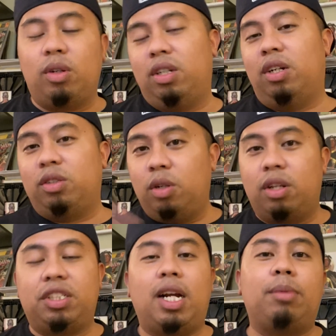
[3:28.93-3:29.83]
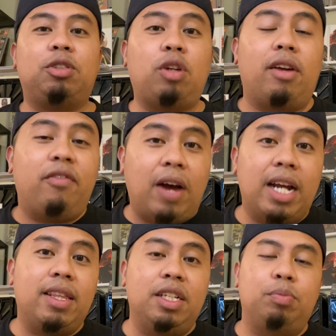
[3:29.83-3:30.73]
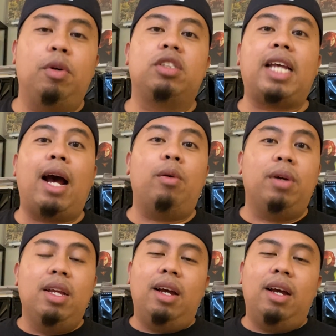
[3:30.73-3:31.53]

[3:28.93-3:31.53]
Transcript: to go to the shops, try to find these books out